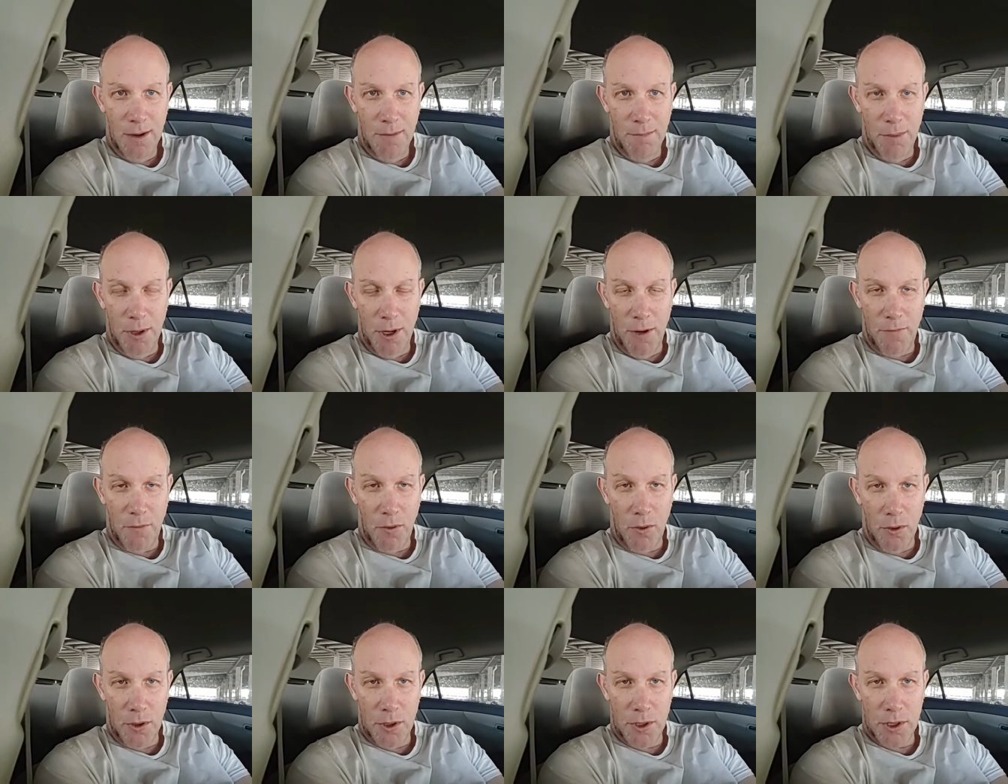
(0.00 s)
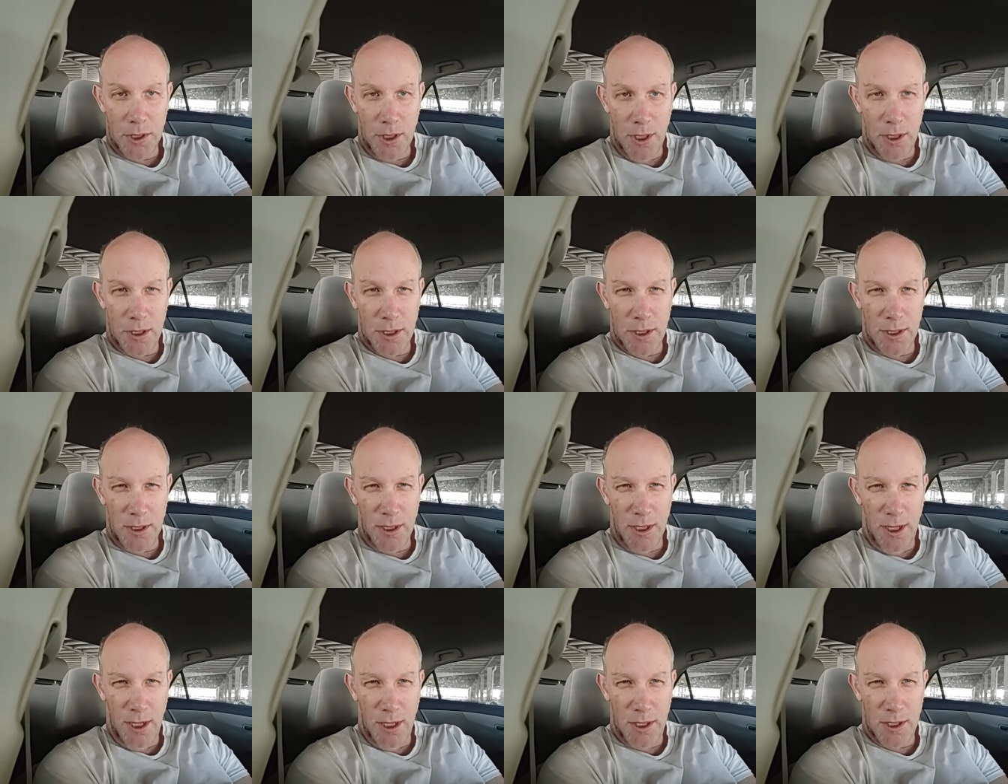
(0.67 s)
but of course, it's
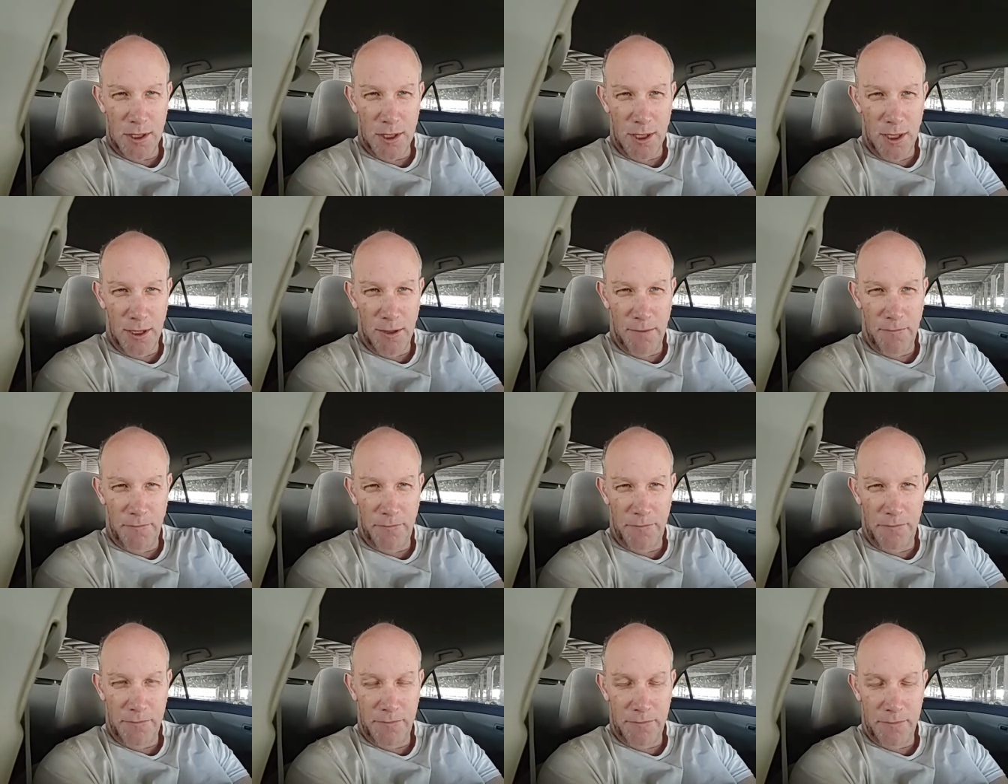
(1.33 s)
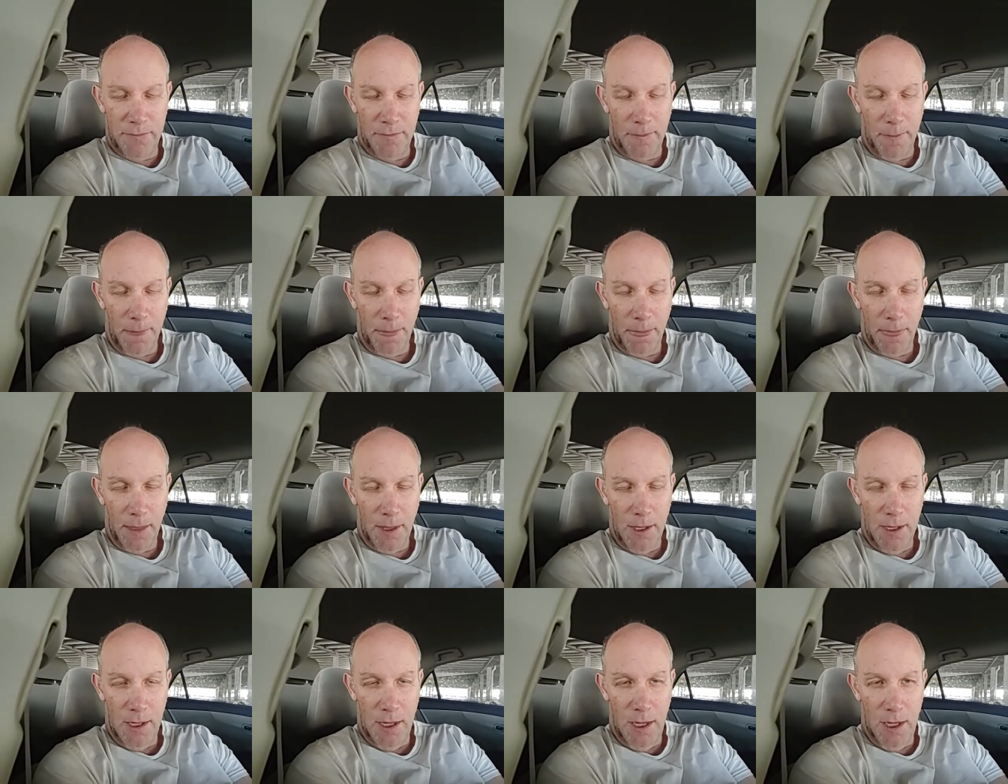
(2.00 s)
it's a
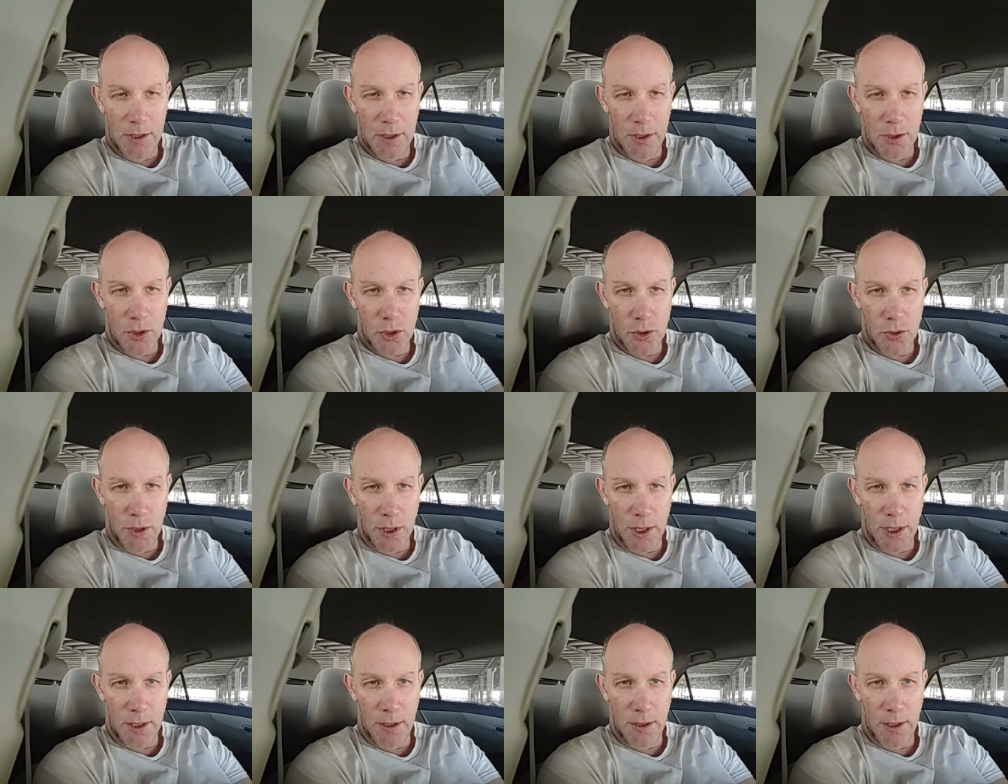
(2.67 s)
it's a trick